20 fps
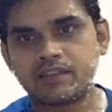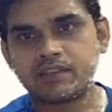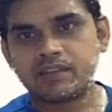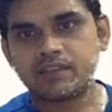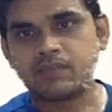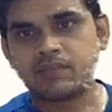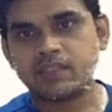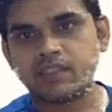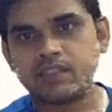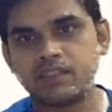
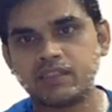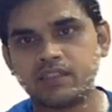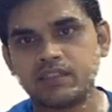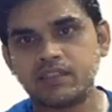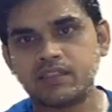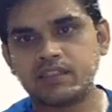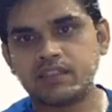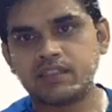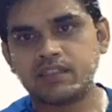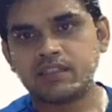B,
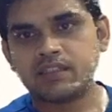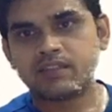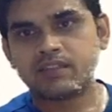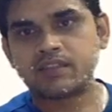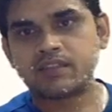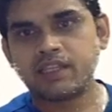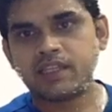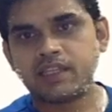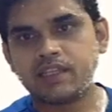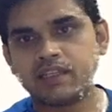
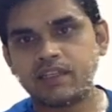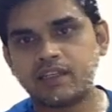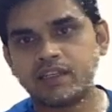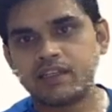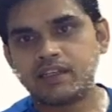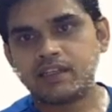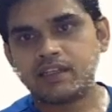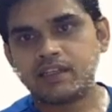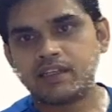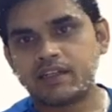C
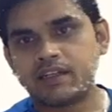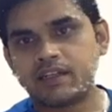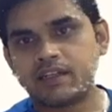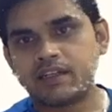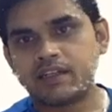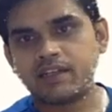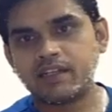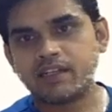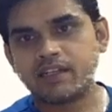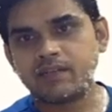
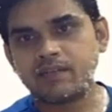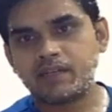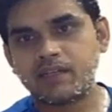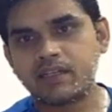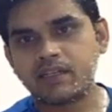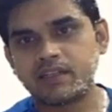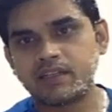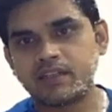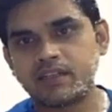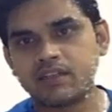divided
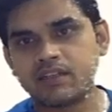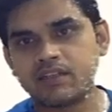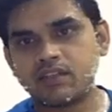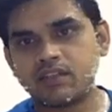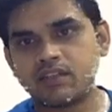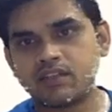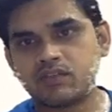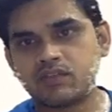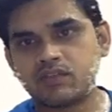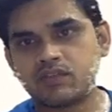by
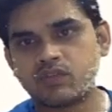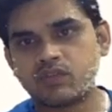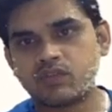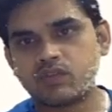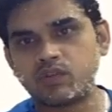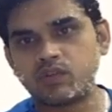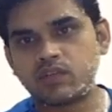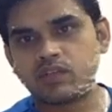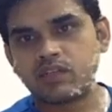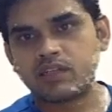
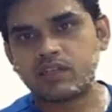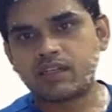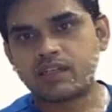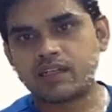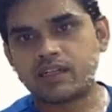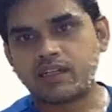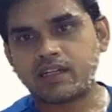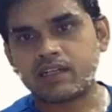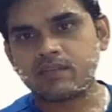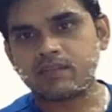4
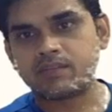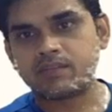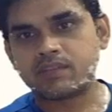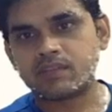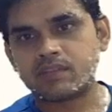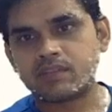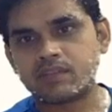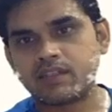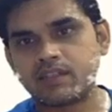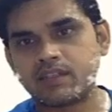times
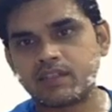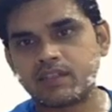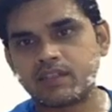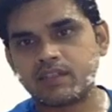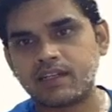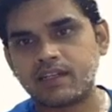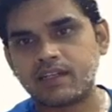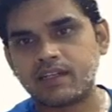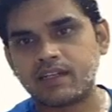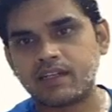
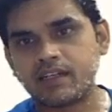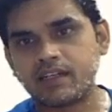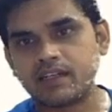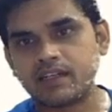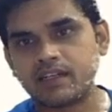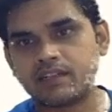delta.